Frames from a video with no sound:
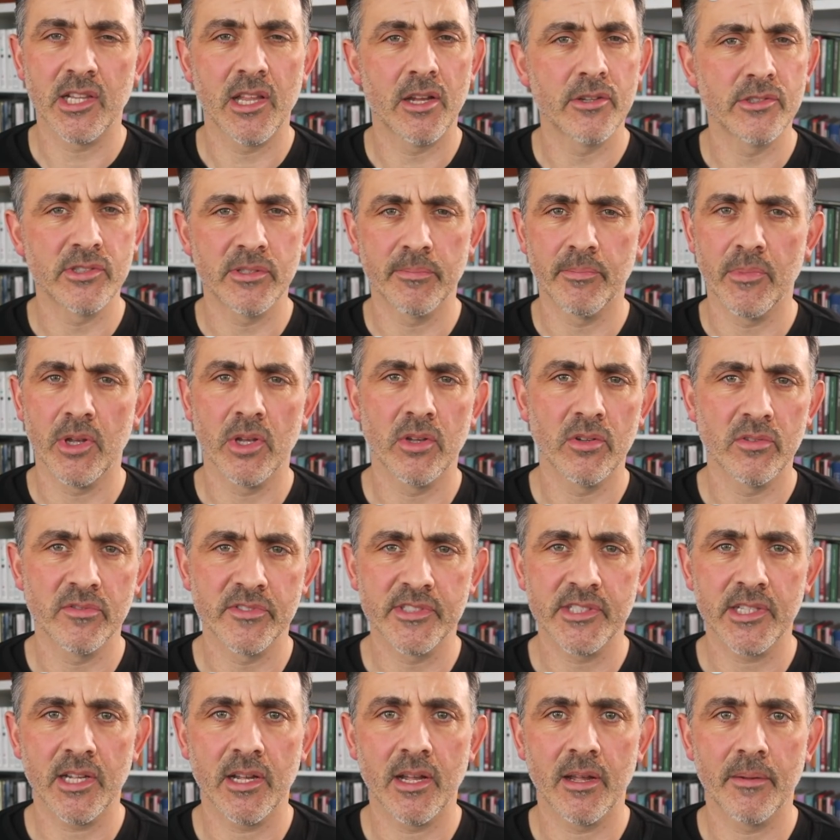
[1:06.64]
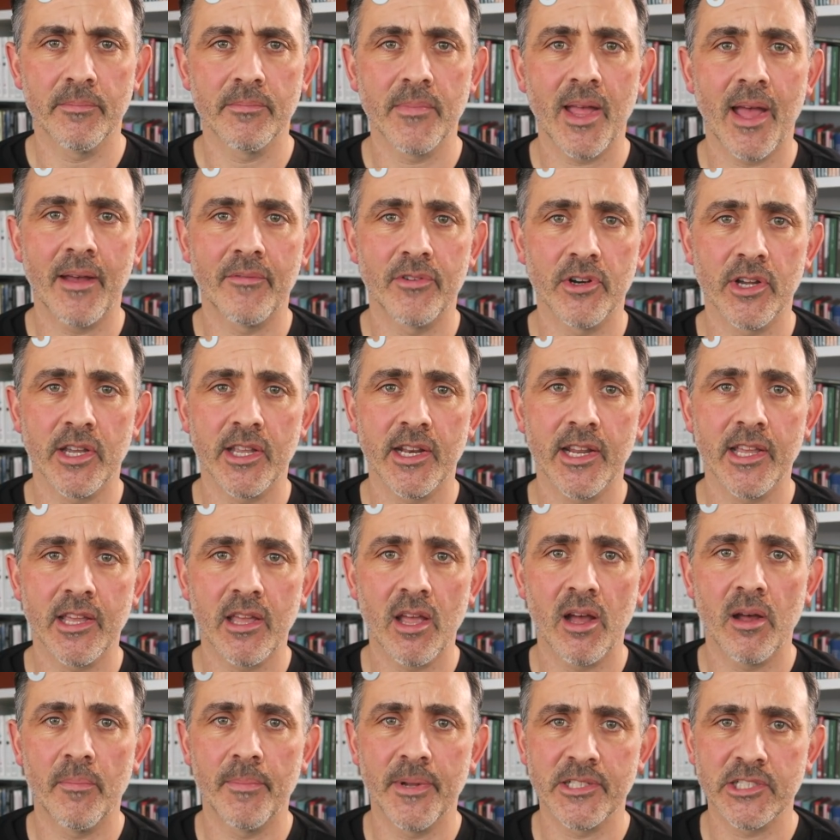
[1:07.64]
loads of moves. Have a look at it,
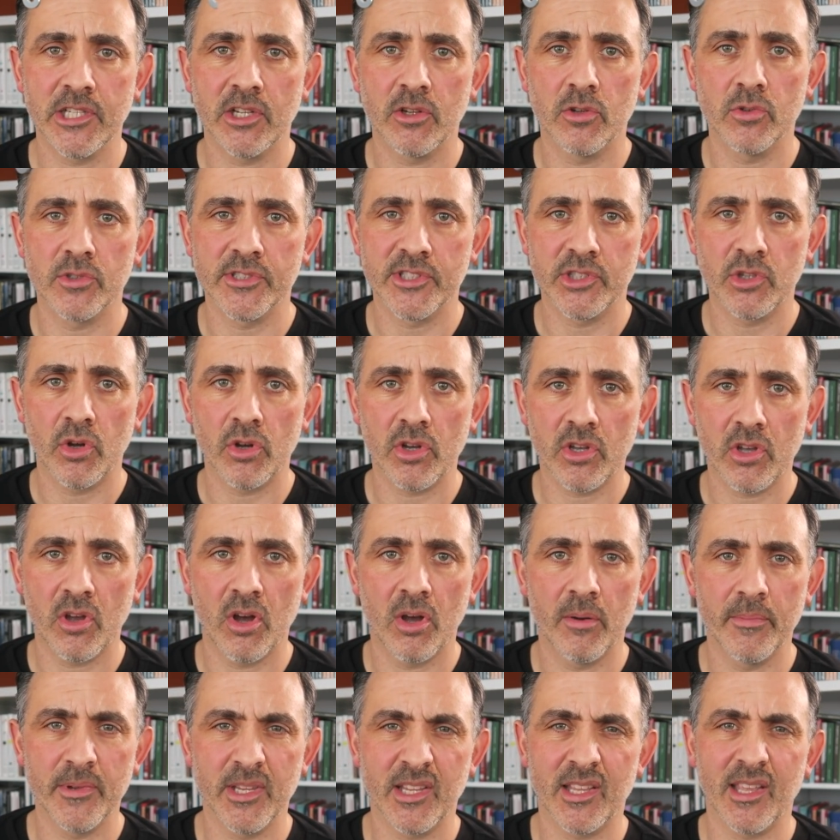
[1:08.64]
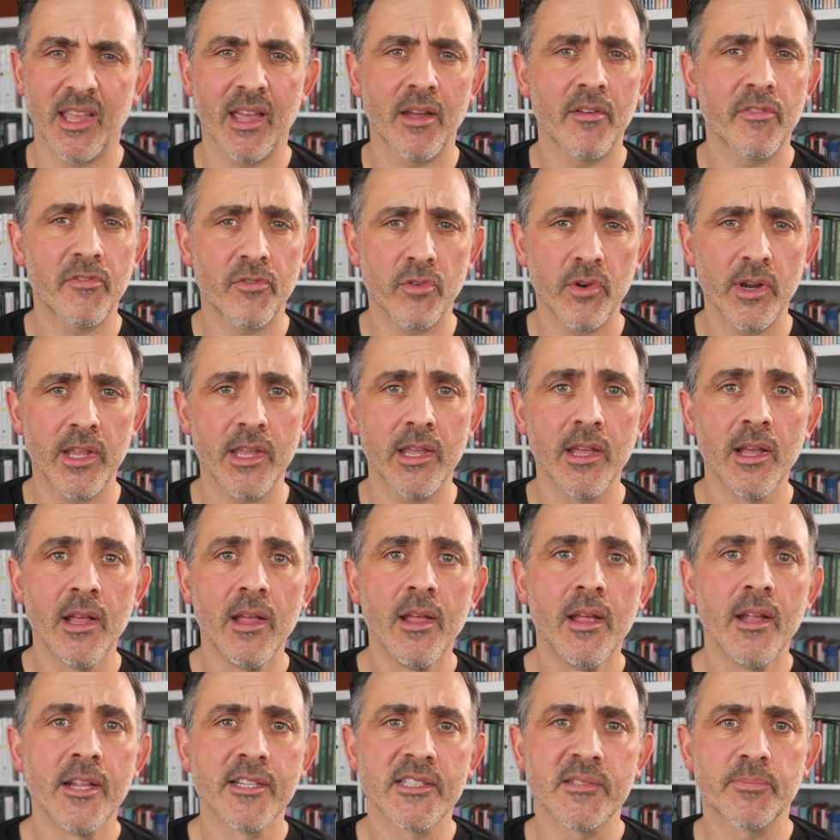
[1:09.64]
cardmagiccourse.com. You can get a free
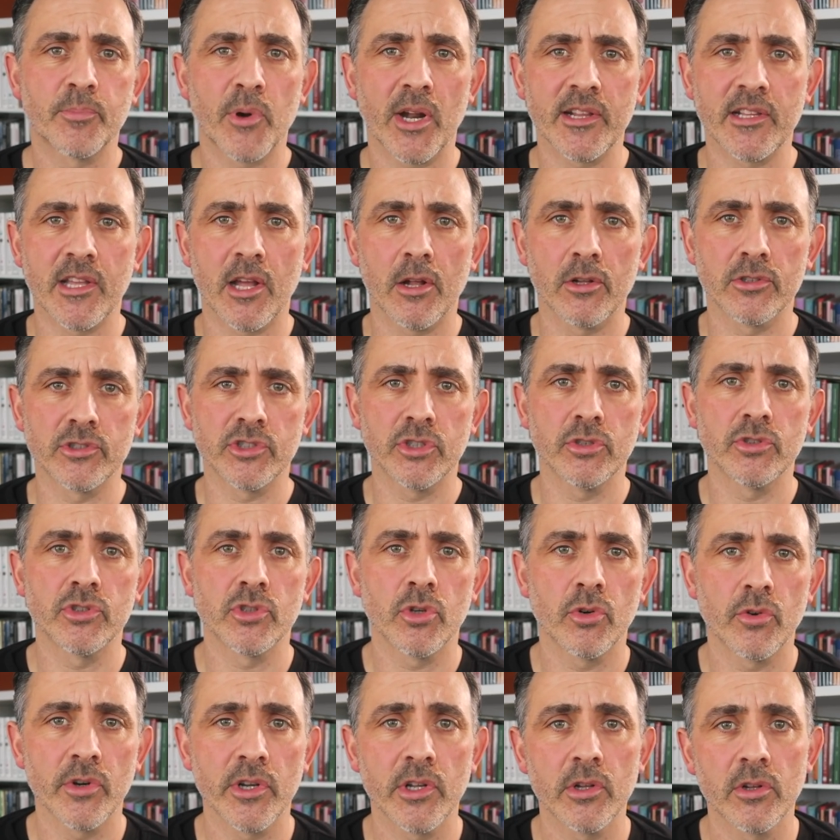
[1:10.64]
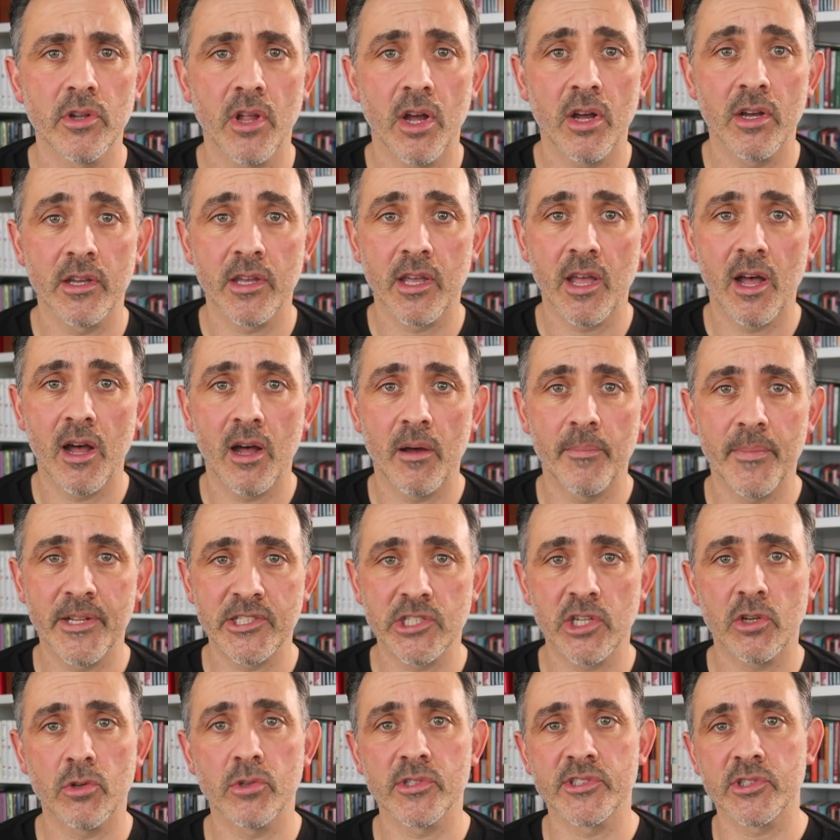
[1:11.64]
spread curl tutorial on
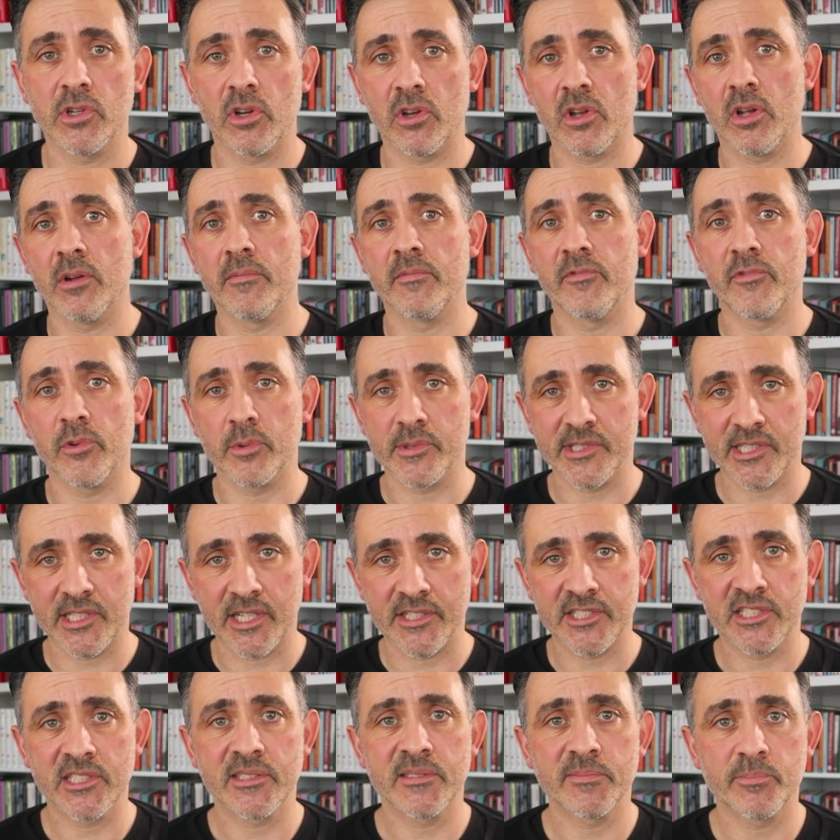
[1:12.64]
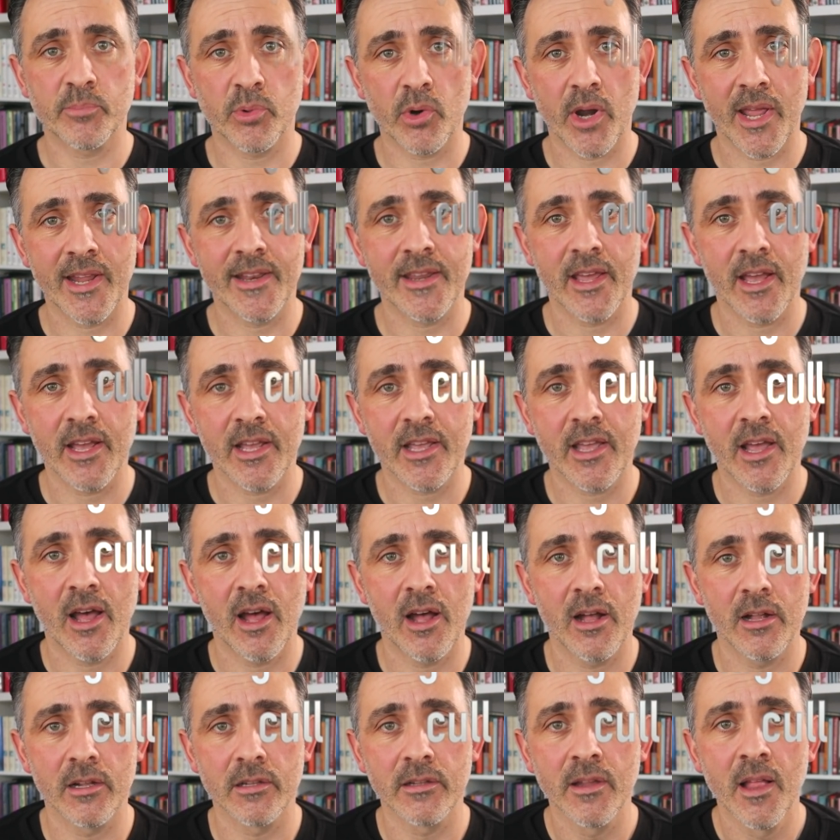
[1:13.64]

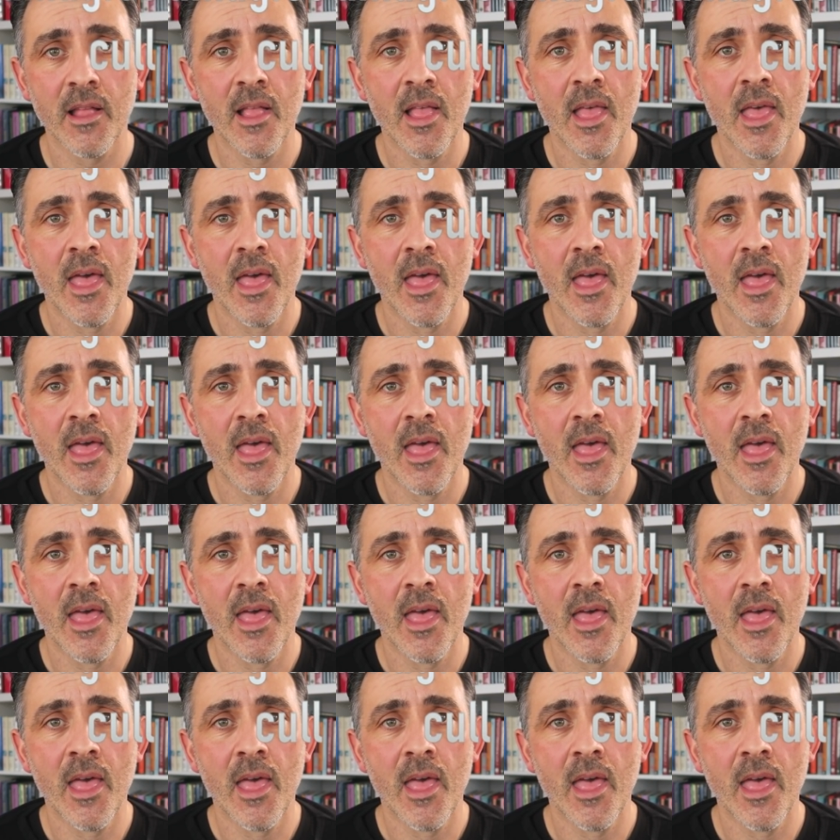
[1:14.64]
cardmagiccourse.com/spreadcurl.